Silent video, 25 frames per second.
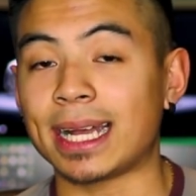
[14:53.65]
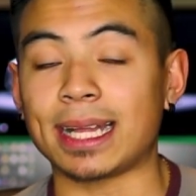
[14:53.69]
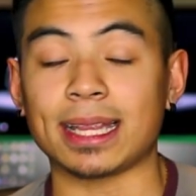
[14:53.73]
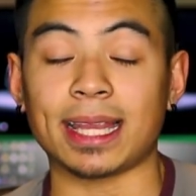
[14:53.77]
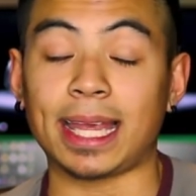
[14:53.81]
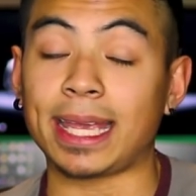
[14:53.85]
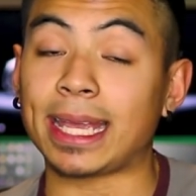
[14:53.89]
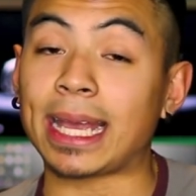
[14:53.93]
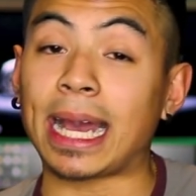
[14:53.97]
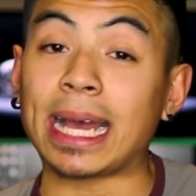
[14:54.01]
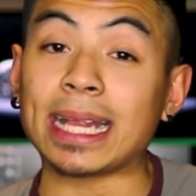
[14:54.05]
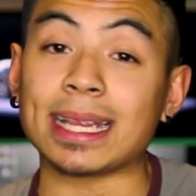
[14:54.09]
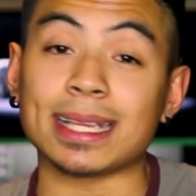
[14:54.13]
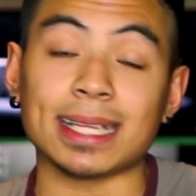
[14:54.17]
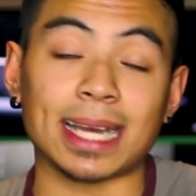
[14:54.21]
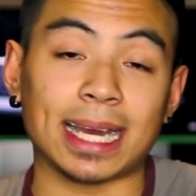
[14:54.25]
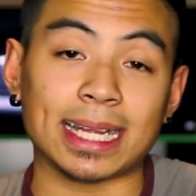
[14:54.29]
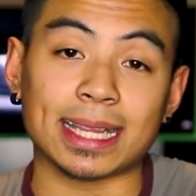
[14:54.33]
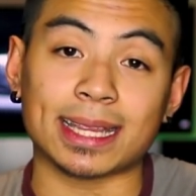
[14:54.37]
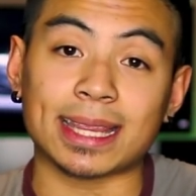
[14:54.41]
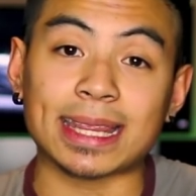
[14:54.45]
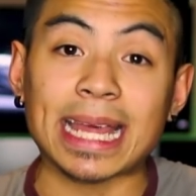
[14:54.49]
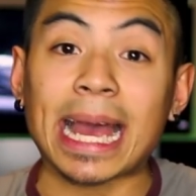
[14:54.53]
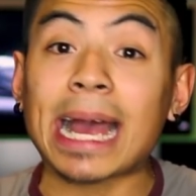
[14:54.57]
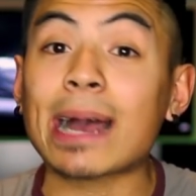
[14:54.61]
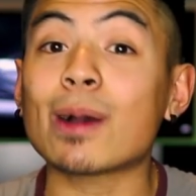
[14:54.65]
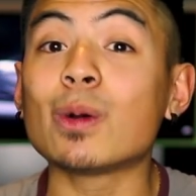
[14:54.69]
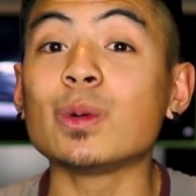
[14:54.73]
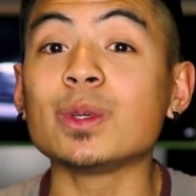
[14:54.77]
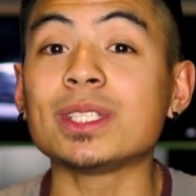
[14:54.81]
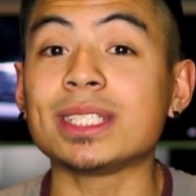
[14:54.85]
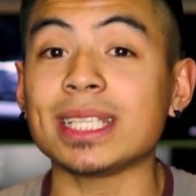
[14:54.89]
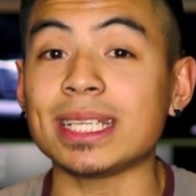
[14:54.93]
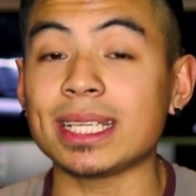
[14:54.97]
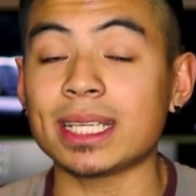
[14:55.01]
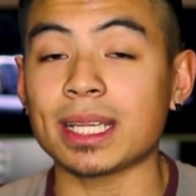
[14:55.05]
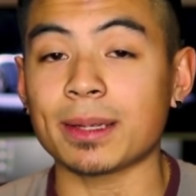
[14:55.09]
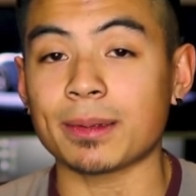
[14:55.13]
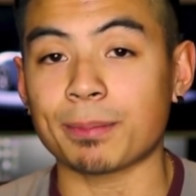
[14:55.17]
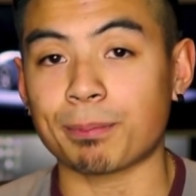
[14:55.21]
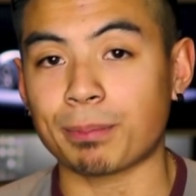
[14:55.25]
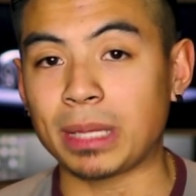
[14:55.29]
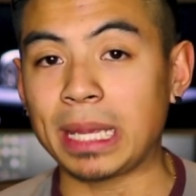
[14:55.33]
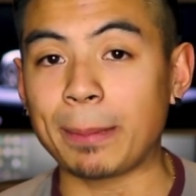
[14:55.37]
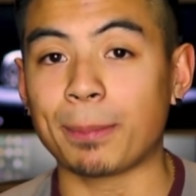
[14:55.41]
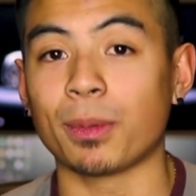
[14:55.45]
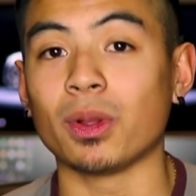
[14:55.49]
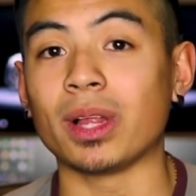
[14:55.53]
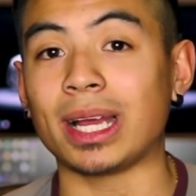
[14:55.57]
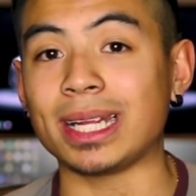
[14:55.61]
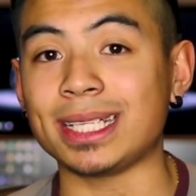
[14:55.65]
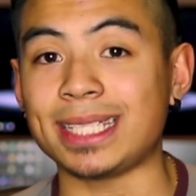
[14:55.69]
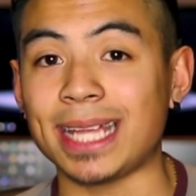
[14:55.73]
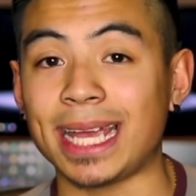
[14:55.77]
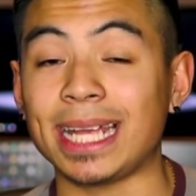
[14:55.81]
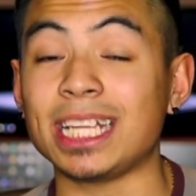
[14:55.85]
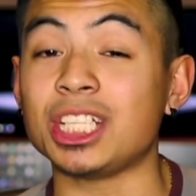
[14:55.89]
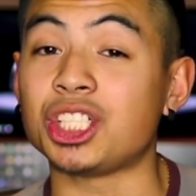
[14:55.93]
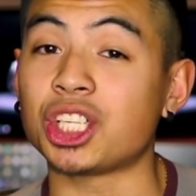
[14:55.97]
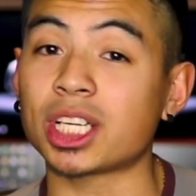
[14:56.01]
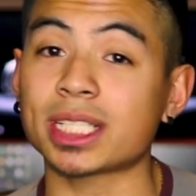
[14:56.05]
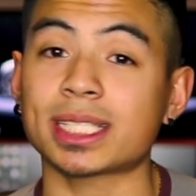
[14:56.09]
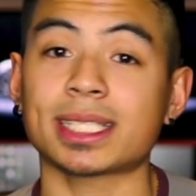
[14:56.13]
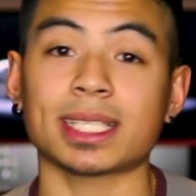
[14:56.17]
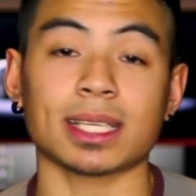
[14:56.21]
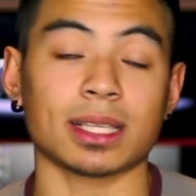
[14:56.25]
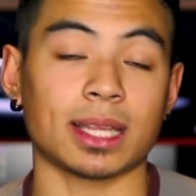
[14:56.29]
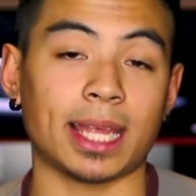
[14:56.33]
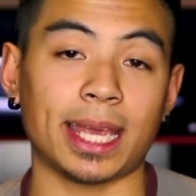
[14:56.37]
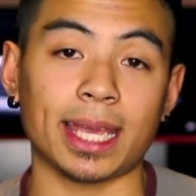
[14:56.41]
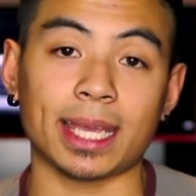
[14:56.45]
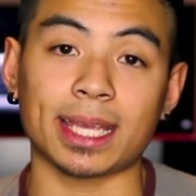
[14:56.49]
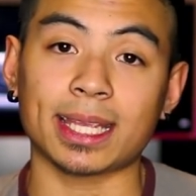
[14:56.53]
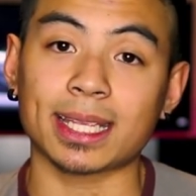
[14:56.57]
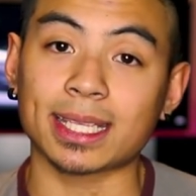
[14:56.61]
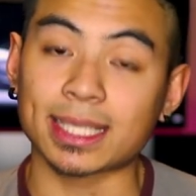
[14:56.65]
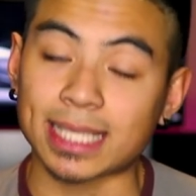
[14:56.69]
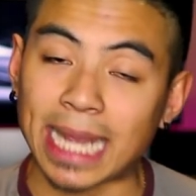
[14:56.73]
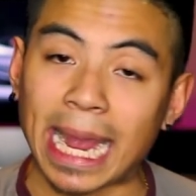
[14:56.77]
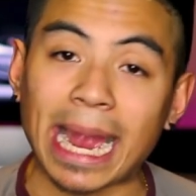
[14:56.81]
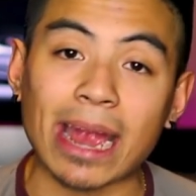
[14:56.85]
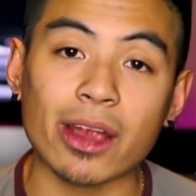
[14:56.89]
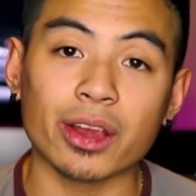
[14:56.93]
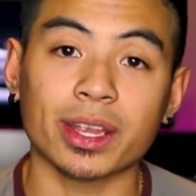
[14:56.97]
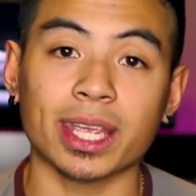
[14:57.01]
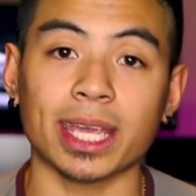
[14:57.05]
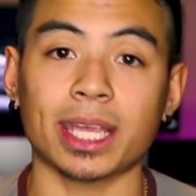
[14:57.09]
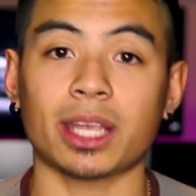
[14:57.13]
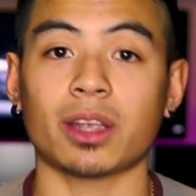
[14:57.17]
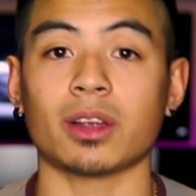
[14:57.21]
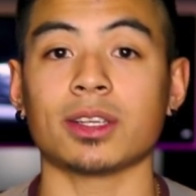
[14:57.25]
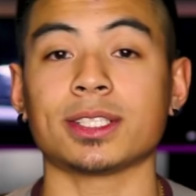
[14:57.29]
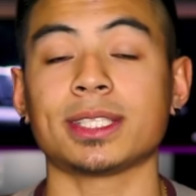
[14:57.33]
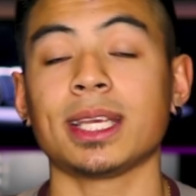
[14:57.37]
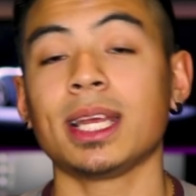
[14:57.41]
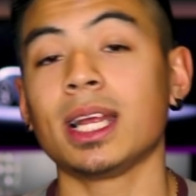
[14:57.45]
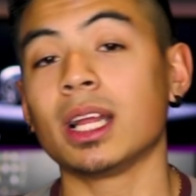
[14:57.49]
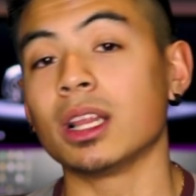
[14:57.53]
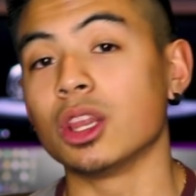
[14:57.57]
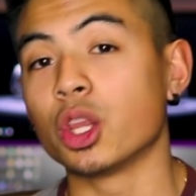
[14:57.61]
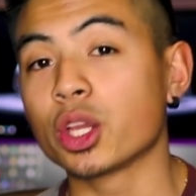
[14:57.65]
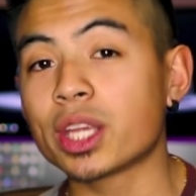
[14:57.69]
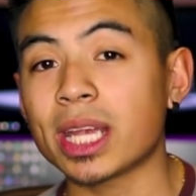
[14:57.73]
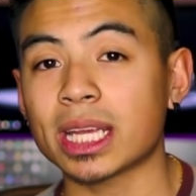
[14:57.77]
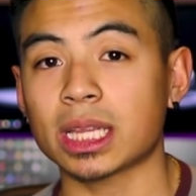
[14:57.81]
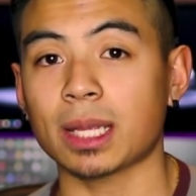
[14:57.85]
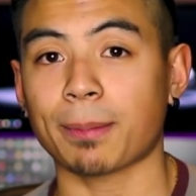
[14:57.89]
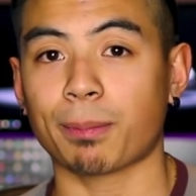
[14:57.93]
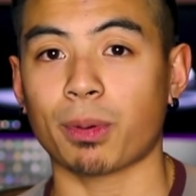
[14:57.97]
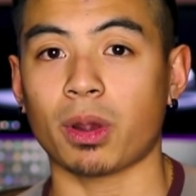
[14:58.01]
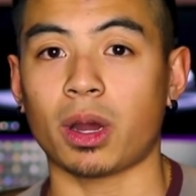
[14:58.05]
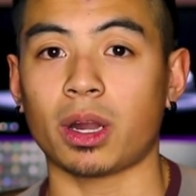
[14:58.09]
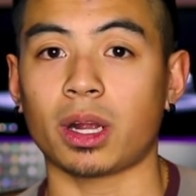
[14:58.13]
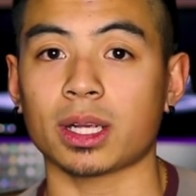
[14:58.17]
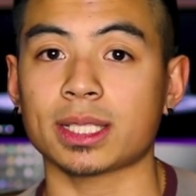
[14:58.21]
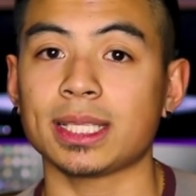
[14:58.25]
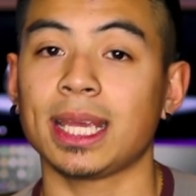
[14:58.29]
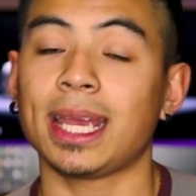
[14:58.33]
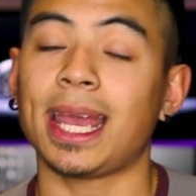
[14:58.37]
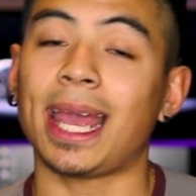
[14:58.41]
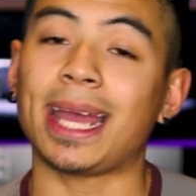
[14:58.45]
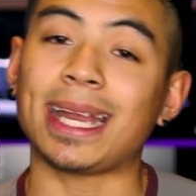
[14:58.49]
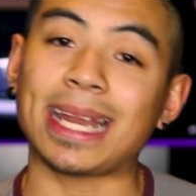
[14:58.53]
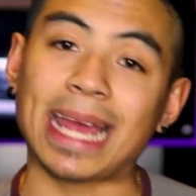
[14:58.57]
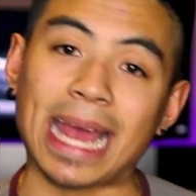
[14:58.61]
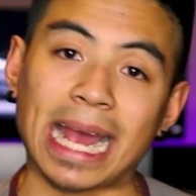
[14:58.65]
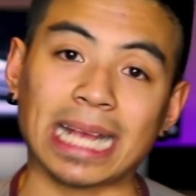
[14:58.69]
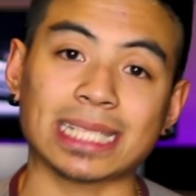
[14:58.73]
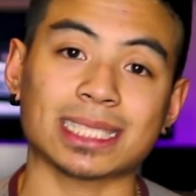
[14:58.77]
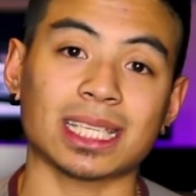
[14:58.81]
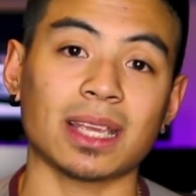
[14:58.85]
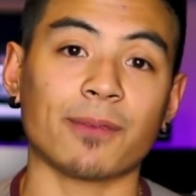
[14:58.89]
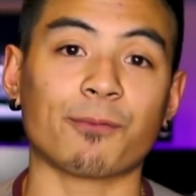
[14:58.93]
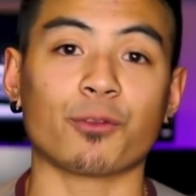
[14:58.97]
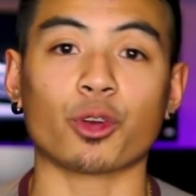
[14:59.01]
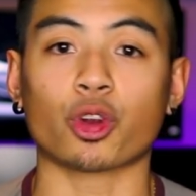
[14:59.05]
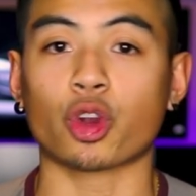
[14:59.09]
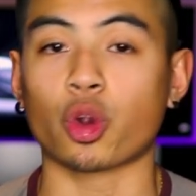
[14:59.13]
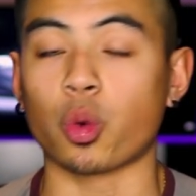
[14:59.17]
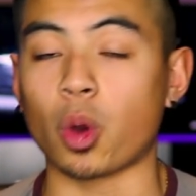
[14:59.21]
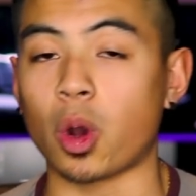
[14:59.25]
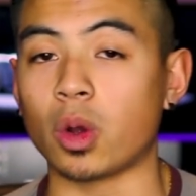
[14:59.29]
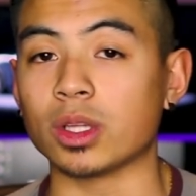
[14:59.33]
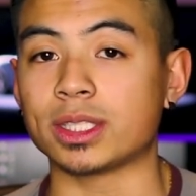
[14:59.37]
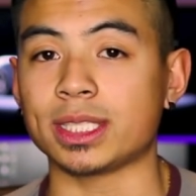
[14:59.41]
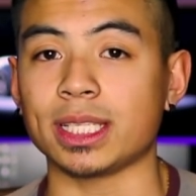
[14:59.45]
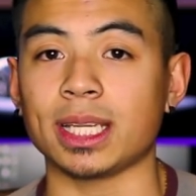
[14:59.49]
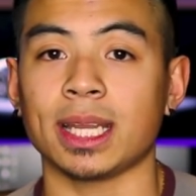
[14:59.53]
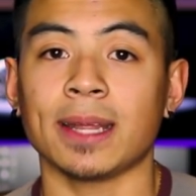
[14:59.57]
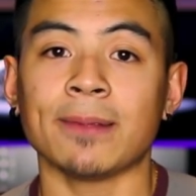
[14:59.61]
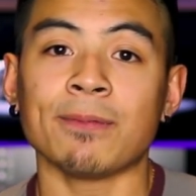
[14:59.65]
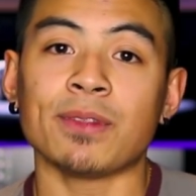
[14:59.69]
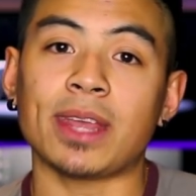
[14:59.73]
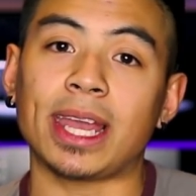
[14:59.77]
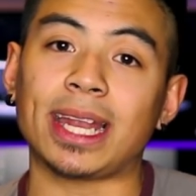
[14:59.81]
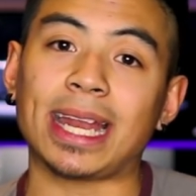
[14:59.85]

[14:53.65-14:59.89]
like a, a thousand people a day just like tire kickers looking at their products and asking for quotes and,